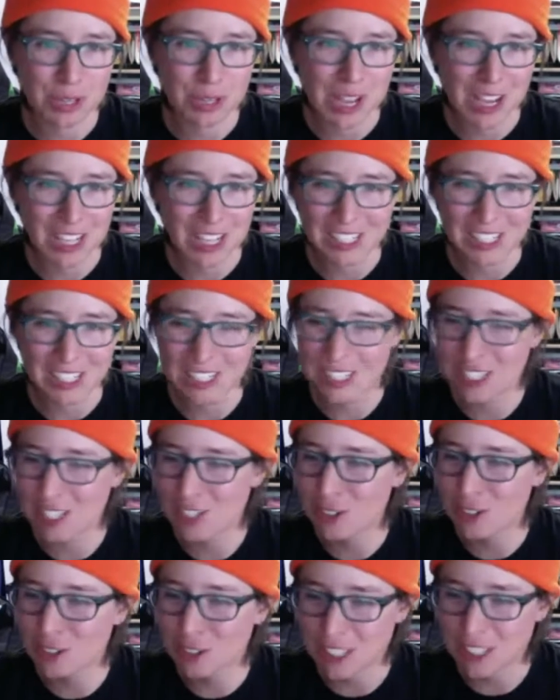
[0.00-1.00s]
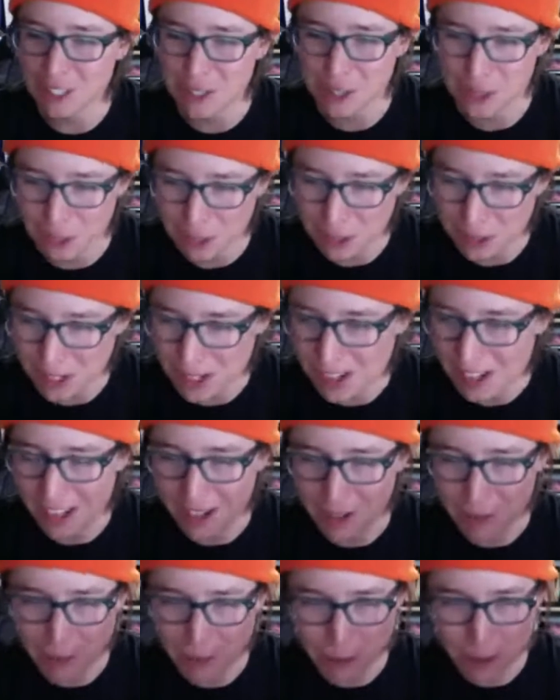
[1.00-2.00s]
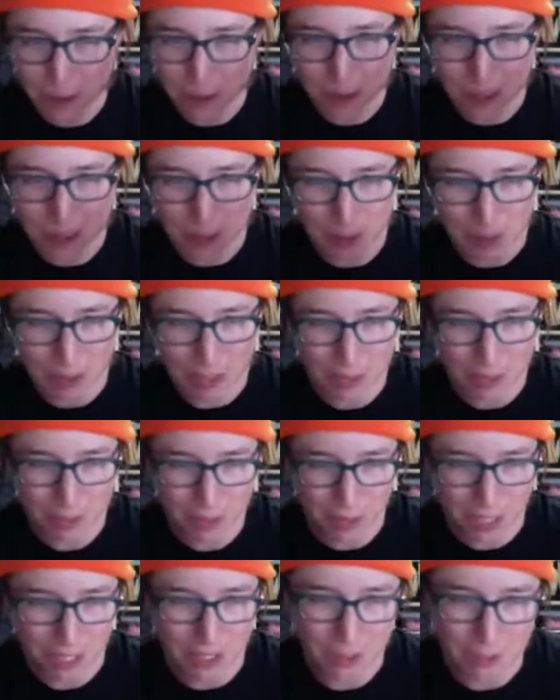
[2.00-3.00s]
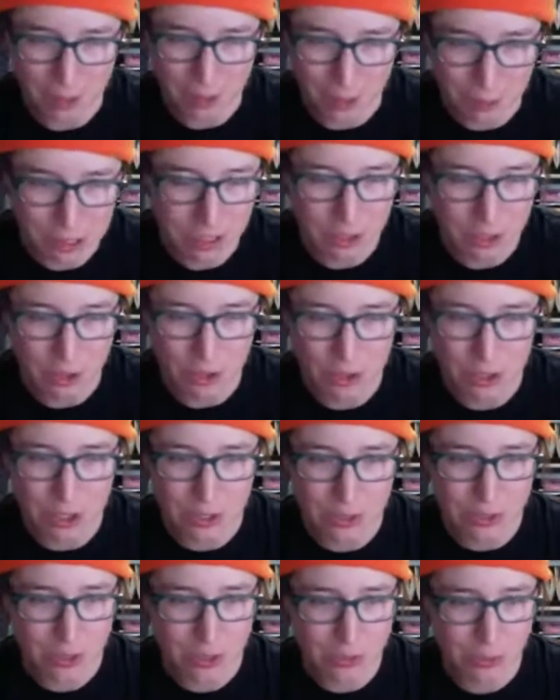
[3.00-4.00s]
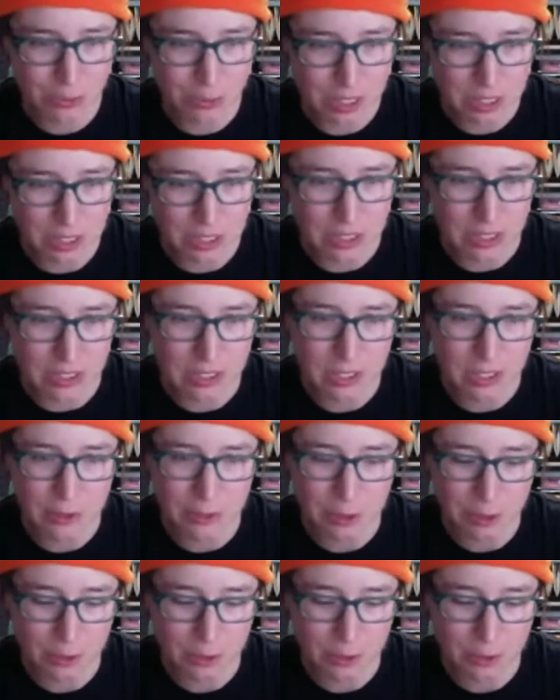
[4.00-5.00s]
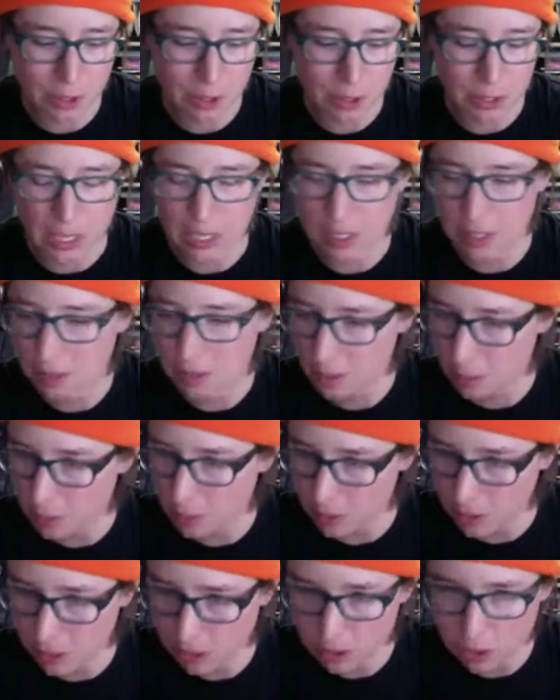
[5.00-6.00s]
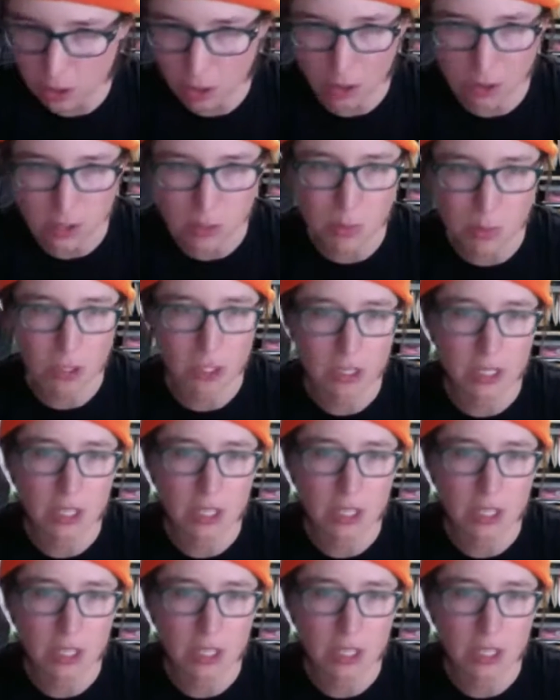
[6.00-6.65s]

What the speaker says: line, "Dear listener," and for, you know, if I really encourage you to read this if you've heard anything about Hildegard's work,